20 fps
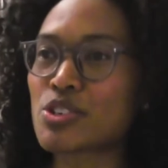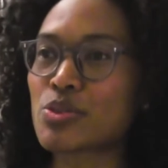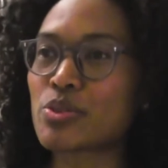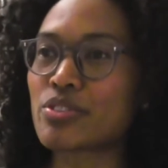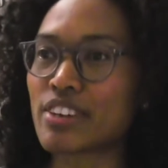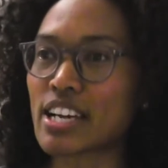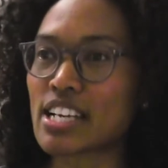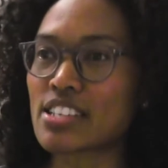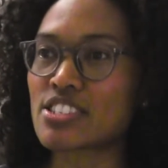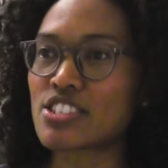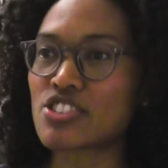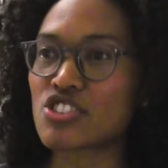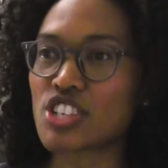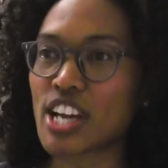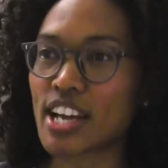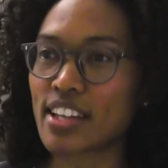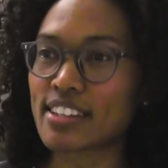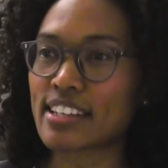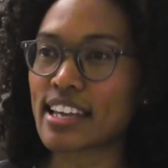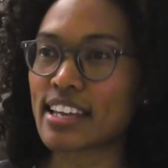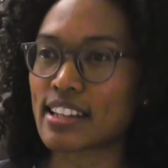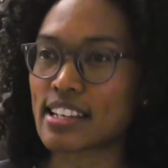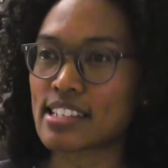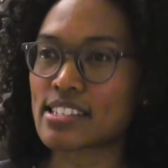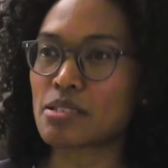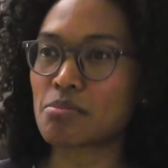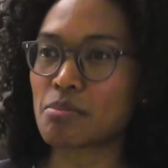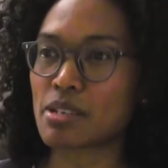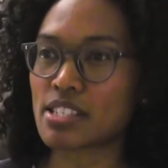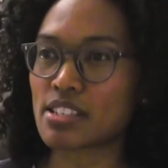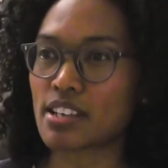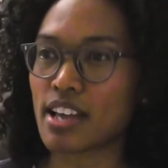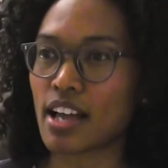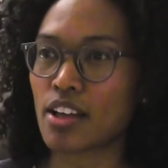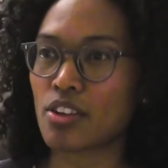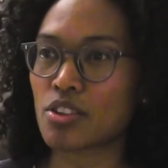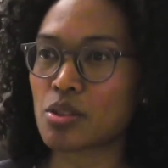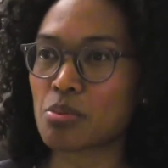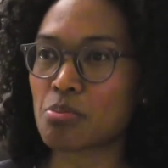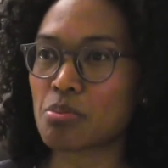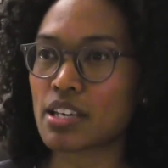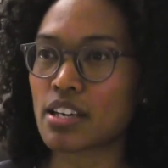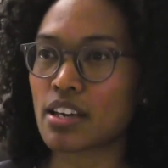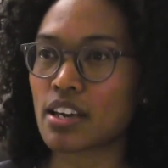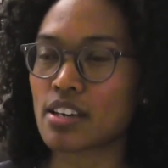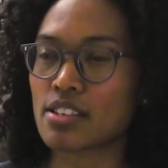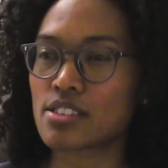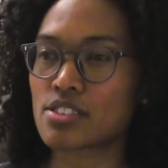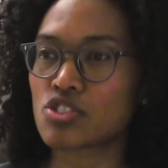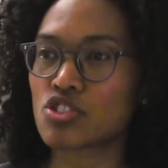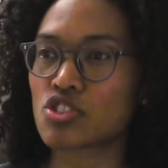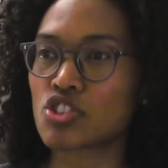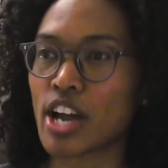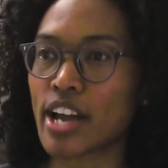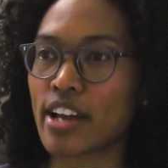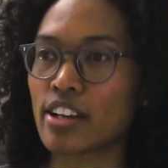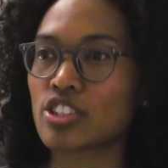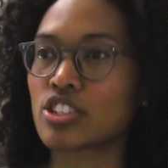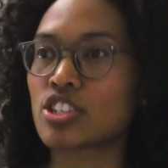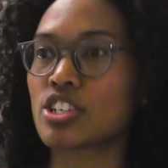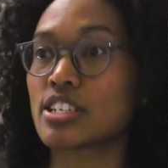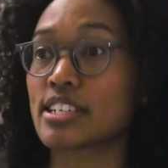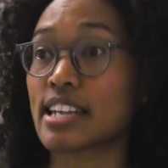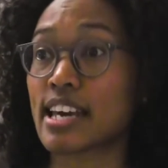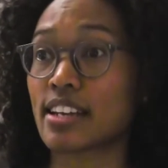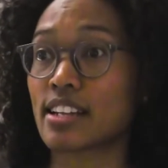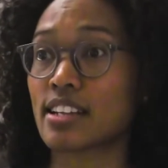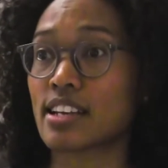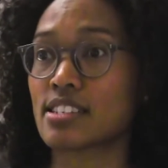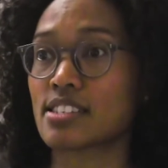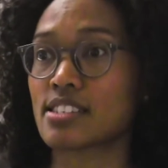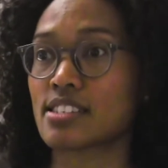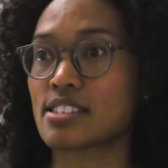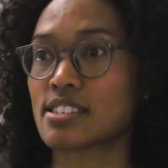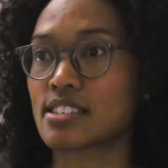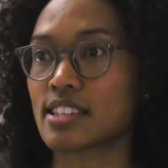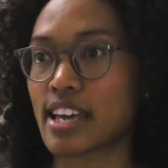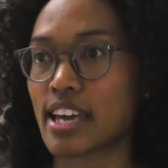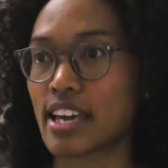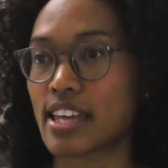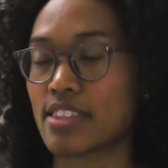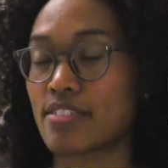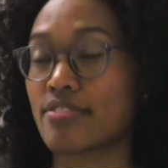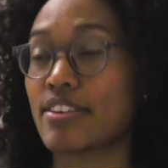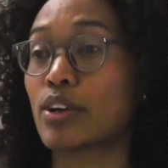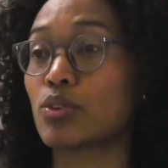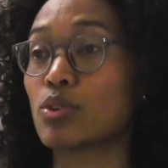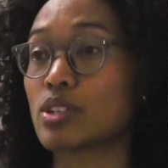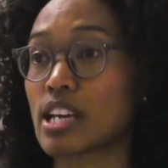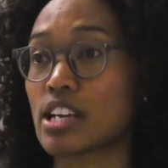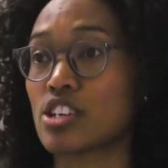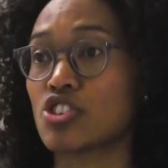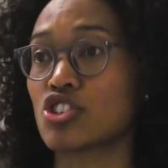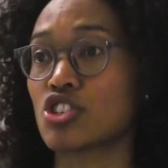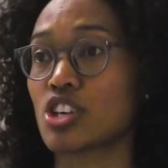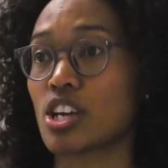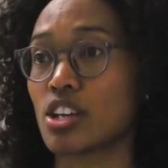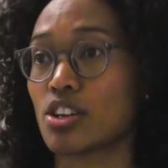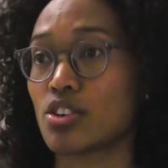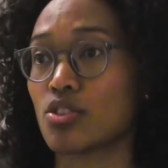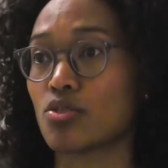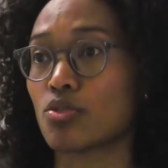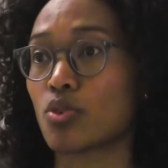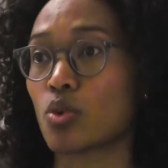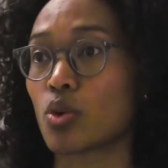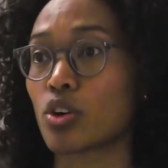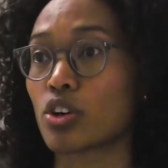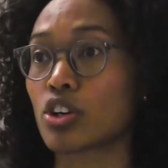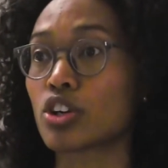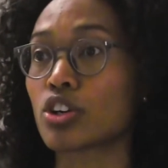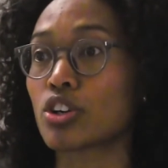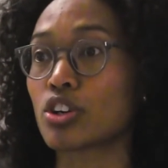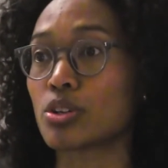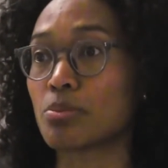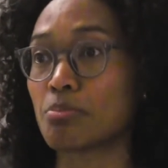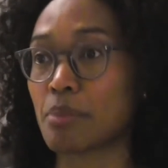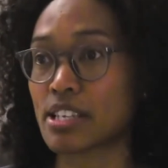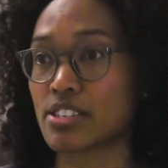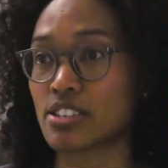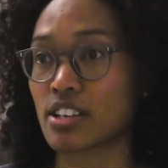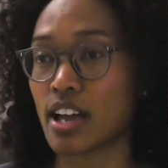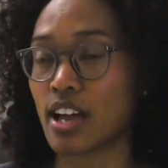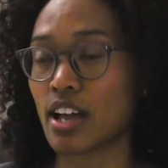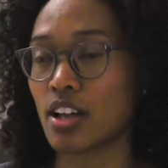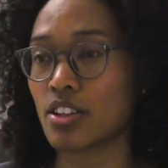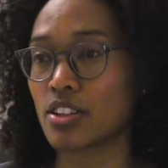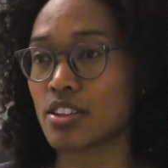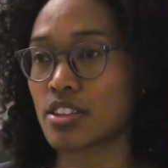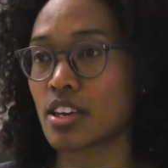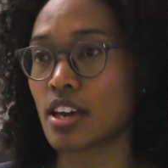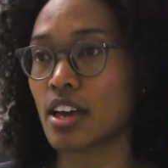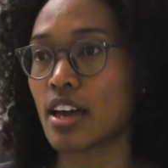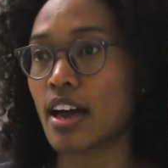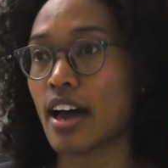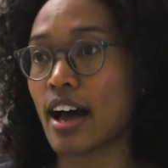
to invest in child and adolescent mental health because childhood and adolescence lay the foundation for good mental health